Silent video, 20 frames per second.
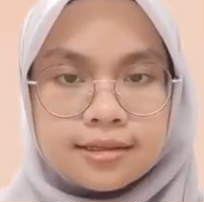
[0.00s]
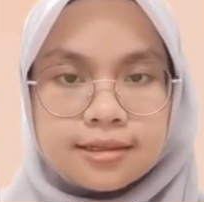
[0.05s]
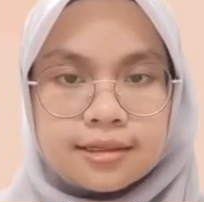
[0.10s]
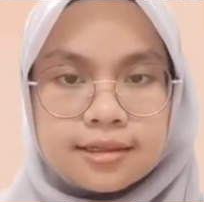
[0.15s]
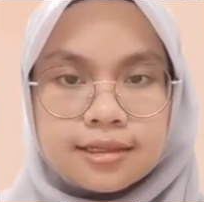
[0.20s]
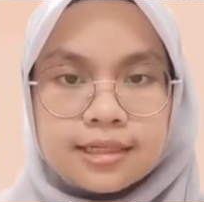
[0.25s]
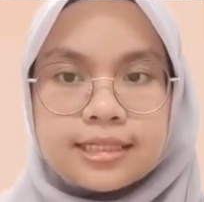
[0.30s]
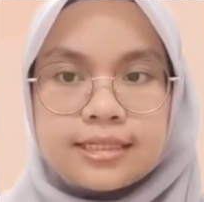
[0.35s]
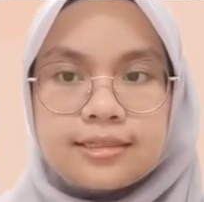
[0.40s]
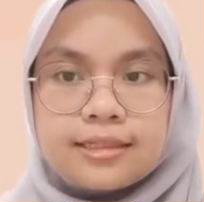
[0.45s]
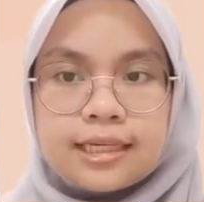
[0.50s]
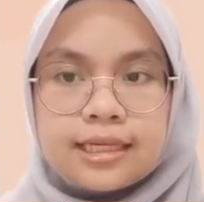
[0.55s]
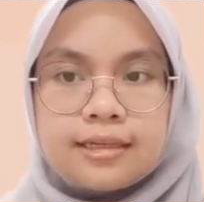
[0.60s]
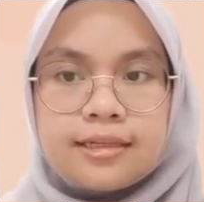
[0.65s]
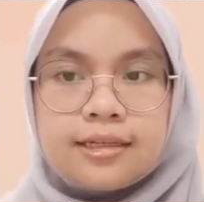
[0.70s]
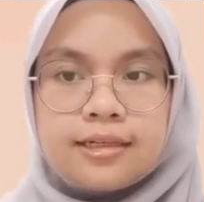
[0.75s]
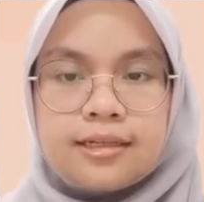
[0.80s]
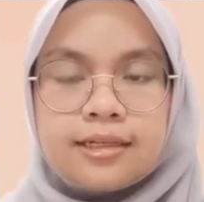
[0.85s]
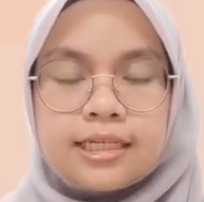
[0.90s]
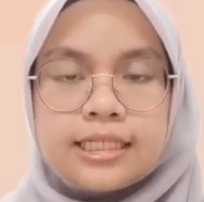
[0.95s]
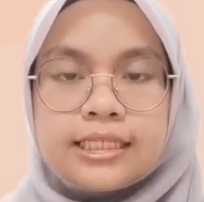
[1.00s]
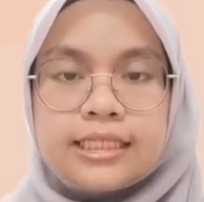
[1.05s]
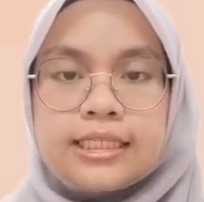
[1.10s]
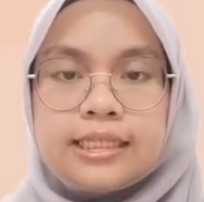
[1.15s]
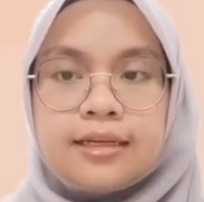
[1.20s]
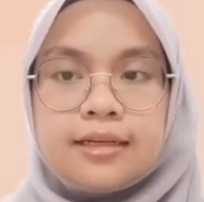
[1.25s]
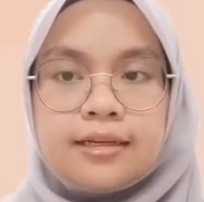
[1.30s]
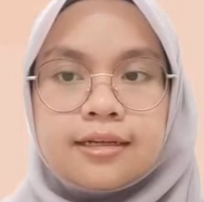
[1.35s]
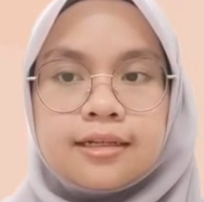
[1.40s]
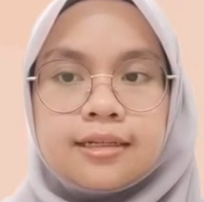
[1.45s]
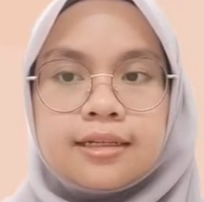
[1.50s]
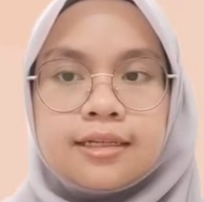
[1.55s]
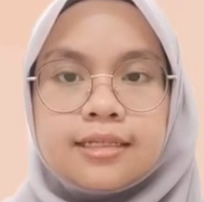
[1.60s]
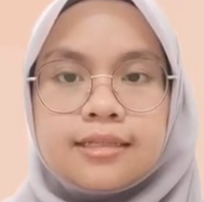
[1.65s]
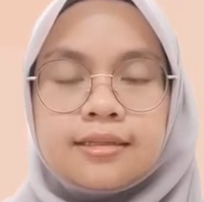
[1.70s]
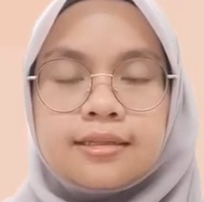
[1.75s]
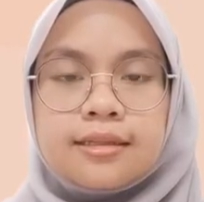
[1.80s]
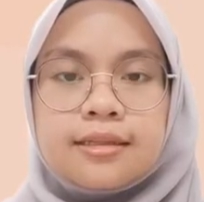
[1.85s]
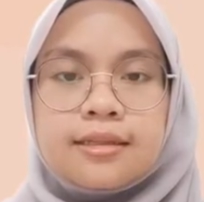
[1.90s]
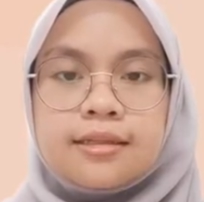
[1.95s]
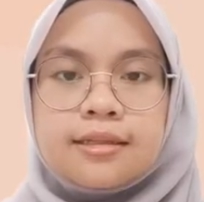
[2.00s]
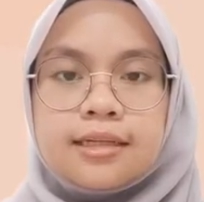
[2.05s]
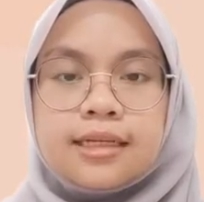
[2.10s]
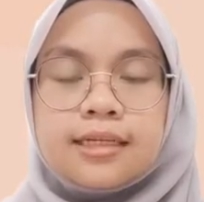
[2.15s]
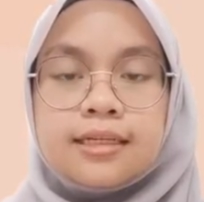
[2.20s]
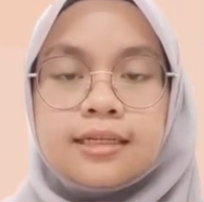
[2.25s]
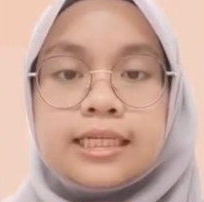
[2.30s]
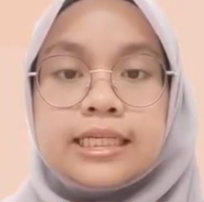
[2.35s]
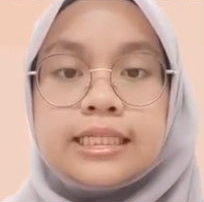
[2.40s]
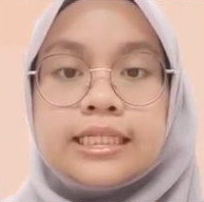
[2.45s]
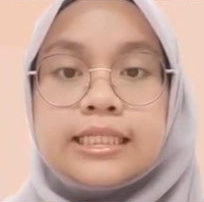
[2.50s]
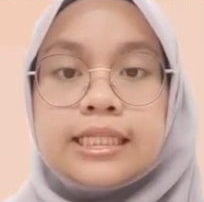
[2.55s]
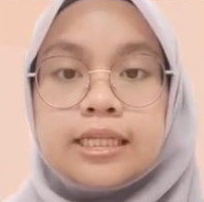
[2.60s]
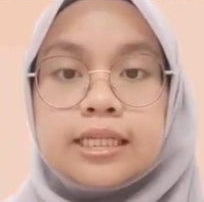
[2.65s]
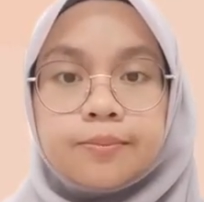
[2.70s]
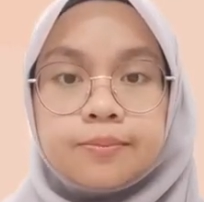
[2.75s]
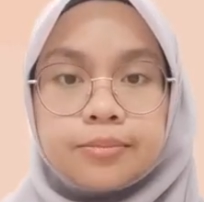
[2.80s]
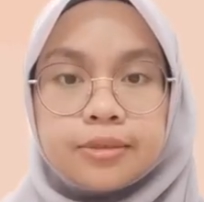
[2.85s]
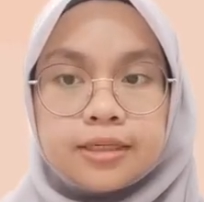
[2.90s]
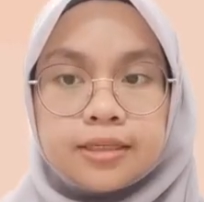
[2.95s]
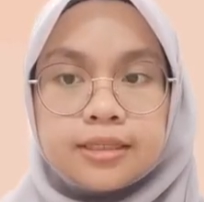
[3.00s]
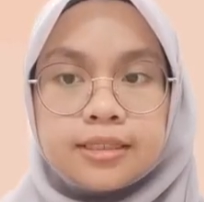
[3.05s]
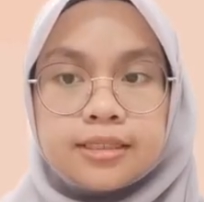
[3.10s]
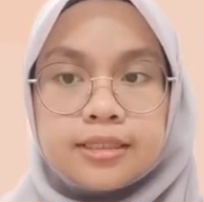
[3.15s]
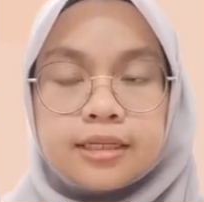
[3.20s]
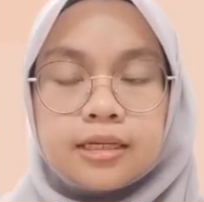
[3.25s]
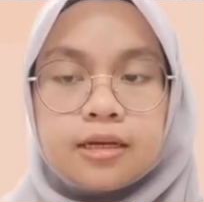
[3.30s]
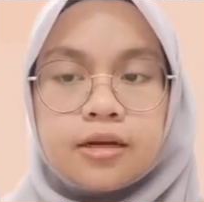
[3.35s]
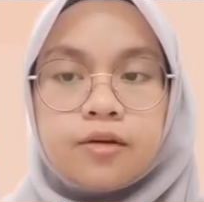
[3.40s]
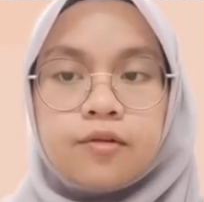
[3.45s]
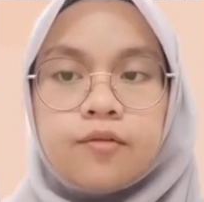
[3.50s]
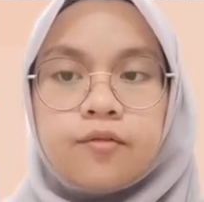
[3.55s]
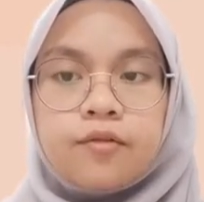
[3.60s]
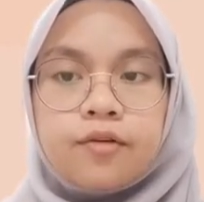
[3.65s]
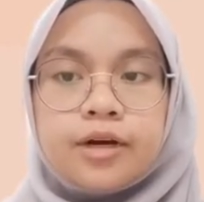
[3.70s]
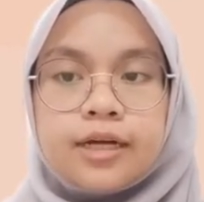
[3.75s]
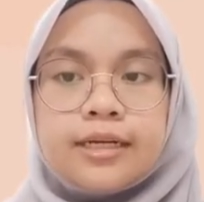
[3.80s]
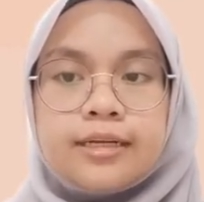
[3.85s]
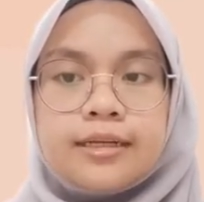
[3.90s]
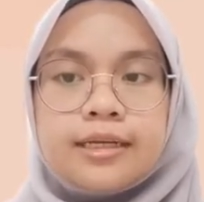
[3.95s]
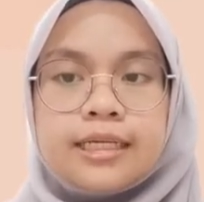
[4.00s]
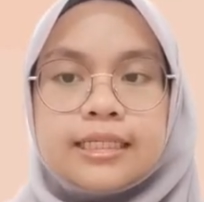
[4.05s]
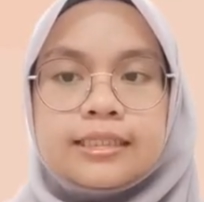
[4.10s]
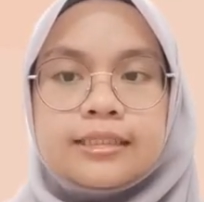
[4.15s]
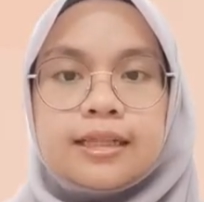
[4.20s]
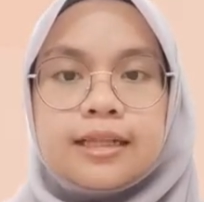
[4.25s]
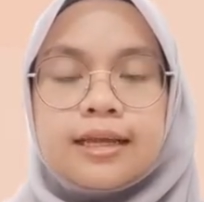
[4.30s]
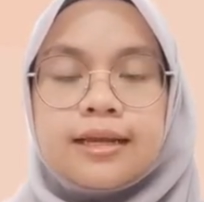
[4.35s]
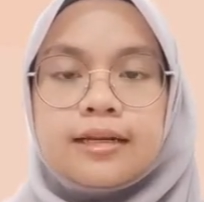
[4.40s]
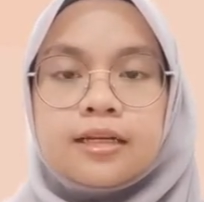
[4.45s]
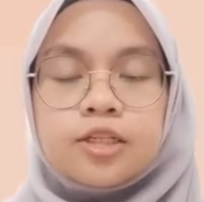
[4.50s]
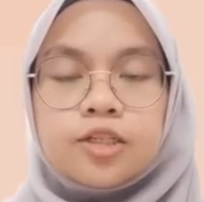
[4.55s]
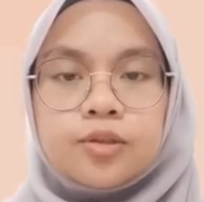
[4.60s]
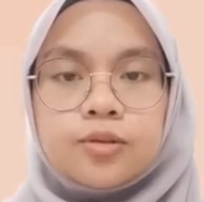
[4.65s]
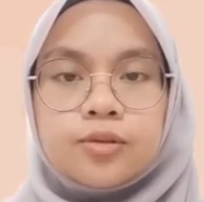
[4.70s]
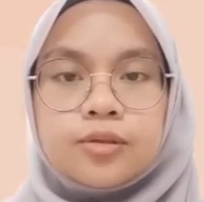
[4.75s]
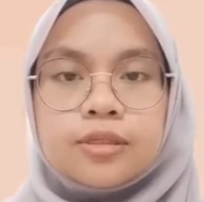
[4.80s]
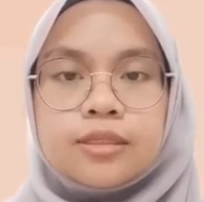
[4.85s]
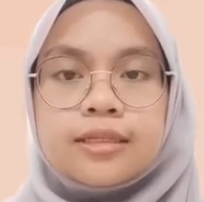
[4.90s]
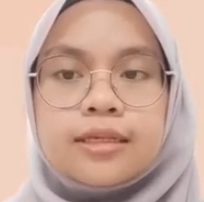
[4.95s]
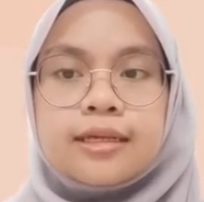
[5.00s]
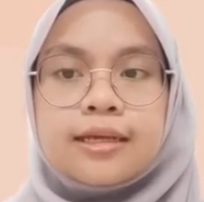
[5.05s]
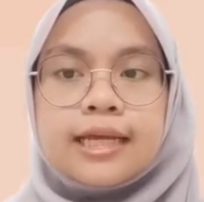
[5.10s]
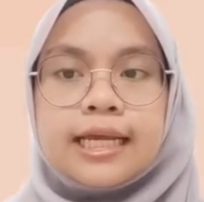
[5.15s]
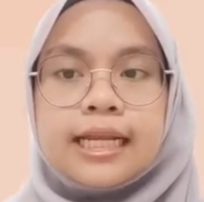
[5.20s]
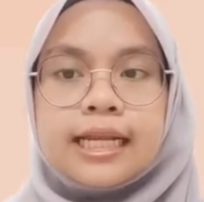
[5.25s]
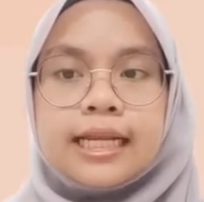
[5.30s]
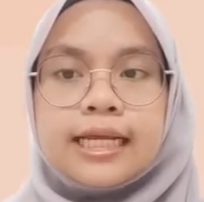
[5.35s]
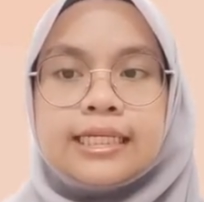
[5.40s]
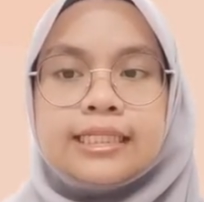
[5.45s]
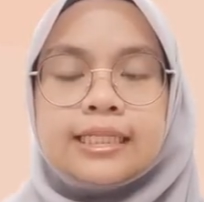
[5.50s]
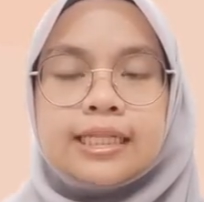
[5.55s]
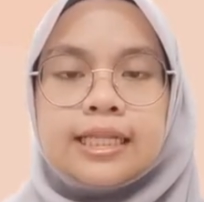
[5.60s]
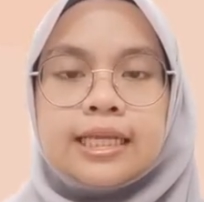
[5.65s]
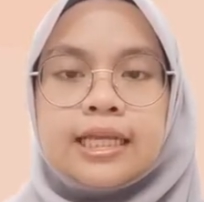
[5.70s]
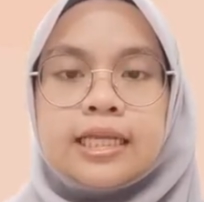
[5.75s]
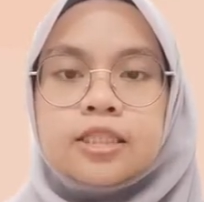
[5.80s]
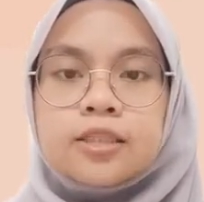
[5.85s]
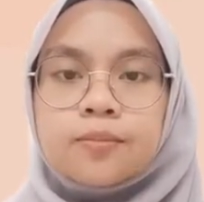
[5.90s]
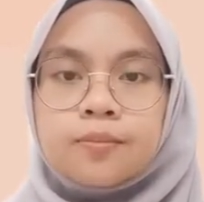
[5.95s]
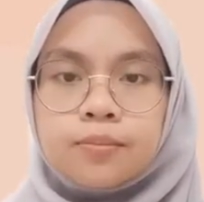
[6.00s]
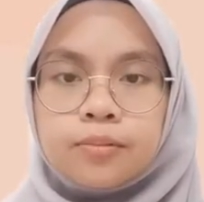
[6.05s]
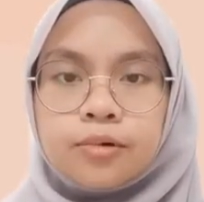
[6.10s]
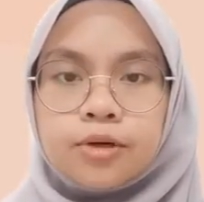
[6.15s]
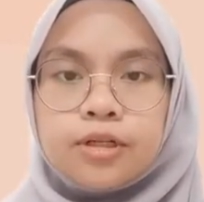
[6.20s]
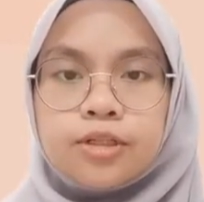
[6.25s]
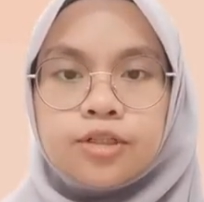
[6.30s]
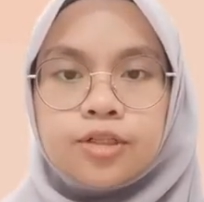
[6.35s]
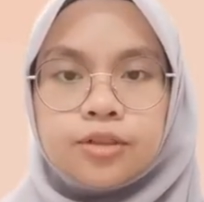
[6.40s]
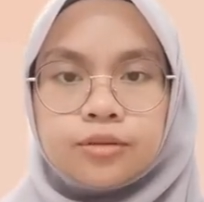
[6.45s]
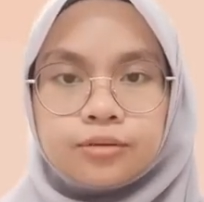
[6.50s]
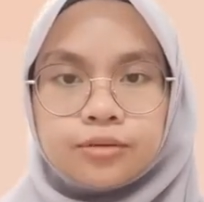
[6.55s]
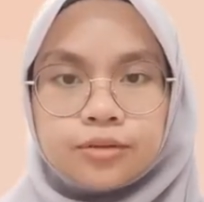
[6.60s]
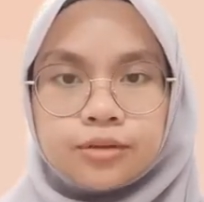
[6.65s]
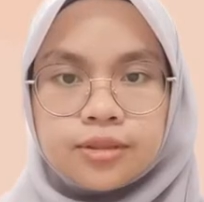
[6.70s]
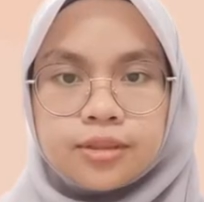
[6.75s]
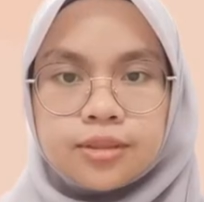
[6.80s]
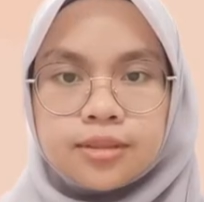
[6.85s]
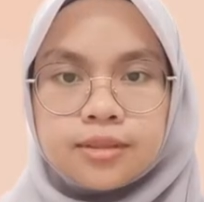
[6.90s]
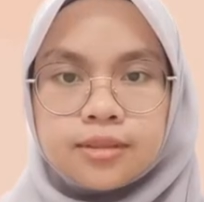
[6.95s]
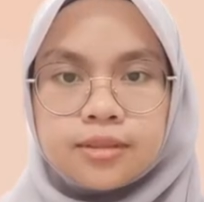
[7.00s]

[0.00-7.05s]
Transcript: second is sneakers, third is slippers, fourth is leather shoes, and lastly sport shoes.